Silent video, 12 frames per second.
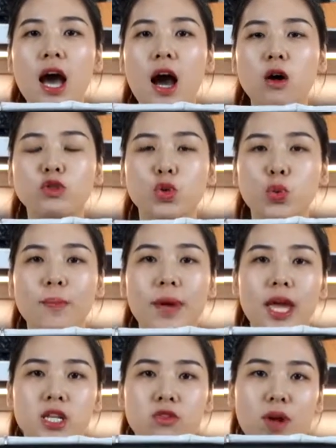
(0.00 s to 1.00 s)
how we
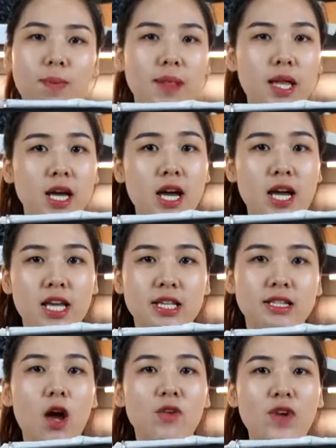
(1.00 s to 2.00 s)
made the replica
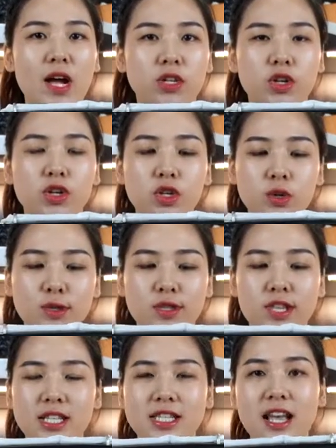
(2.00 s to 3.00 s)
is our factory used
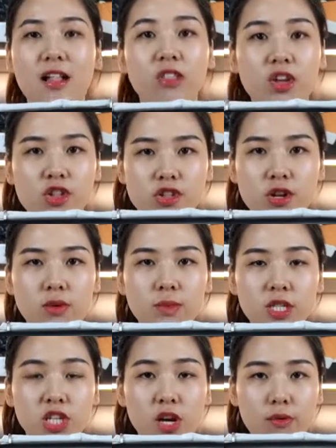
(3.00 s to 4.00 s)
the same leather
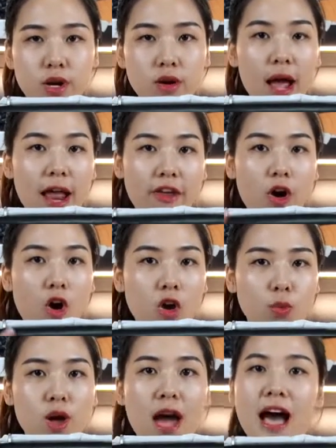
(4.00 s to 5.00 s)
material and the
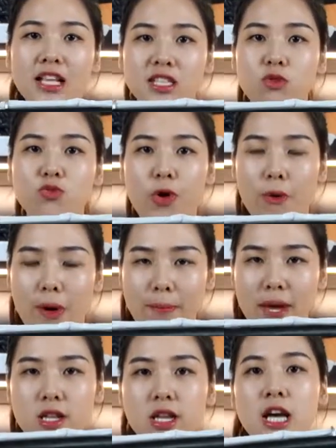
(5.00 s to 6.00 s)
hardware as the real one
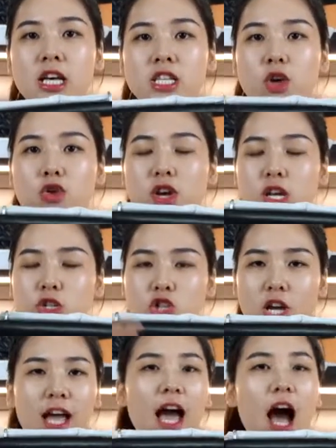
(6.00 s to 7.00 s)
made. So you can
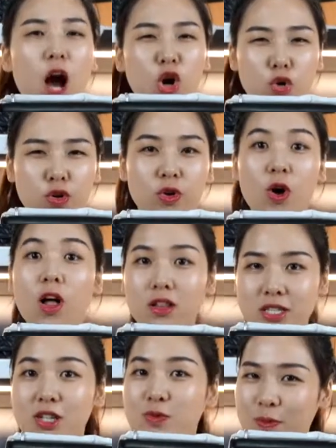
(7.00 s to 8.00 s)
check how good
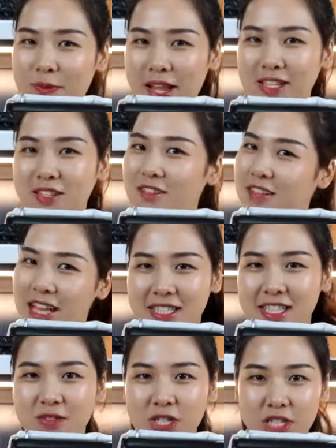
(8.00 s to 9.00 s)
quality we made. So let's
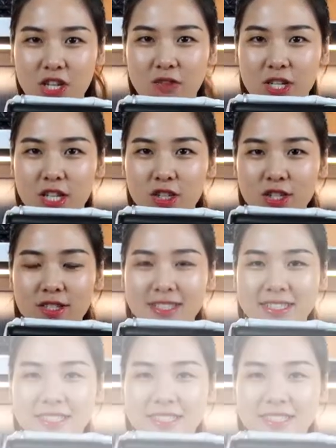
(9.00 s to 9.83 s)
see the detailed video shows.